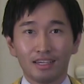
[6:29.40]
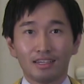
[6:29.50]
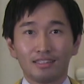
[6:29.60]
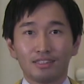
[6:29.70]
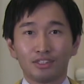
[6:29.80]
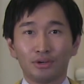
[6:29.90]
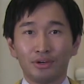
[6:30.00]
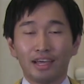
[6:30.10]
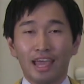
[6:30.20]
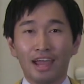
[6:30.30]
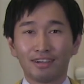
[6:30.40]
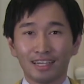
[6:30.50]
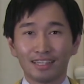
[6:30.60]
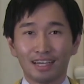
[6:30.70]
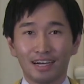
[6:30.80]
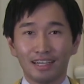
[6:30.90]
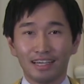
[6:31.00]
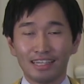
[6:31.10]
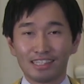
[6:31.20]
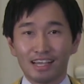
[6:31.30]
So El Cantare
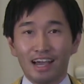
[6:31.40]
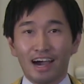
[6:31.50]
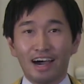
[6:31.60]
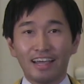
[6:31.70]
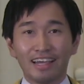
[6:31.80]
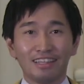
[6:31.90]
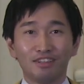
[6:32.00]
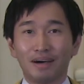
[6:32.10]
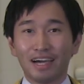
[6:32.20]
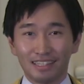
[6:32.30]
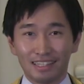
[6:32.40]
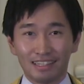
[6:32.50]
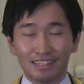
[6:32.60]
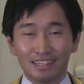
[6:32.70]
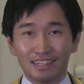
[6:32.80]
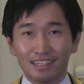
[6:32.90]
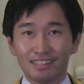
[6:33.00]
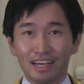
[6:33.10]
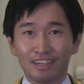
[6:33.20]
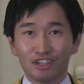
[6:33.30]
is high and mighty. It's
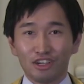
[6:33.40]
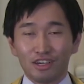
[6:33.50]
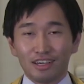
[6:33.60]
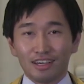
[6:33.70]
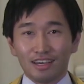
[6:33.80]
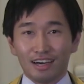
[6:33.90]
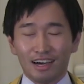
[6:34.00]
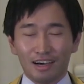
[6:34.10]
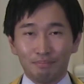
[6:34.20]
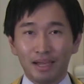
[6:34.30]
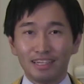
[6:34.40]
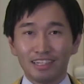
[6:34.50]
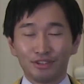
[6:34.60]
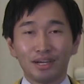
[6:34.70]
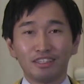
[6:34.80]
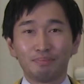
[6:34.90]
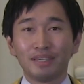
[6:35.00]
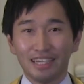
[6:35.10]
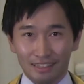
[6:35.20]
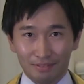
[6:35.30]
like a very great
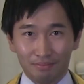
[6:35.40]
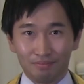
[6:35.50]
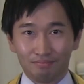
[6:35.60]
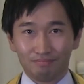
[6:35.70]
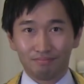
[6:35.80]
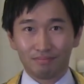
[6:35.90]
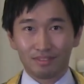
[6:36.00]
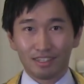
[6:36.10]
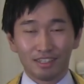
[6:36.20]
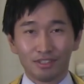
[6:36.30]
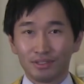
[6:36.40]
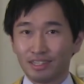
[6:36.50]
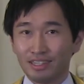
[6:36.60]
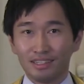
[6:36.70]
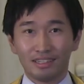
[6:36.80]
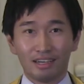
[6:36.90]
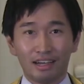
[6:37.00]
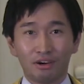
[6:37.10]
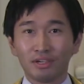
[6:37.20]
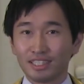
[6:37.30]
being. So he
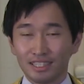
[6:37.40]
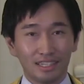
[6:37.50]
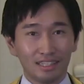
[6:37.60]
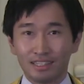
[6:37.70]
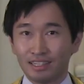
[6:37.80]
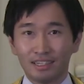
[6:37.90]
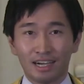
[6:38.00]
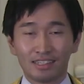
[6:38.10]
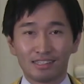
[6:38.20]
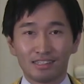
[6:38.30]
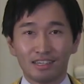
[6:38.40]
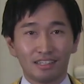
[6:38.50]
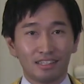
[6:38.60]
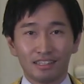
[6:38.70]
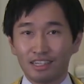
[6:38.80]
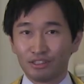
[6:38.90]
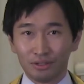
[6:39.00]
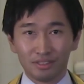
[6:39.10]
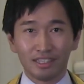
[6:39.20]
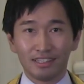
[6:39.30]
originally he has he don't
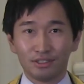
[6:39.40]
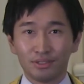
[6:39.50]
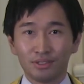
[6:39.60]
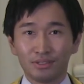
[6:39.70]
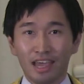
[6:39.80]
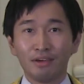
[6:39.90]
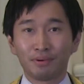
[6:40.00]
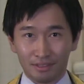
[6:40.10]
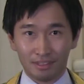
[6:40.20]
need to do effort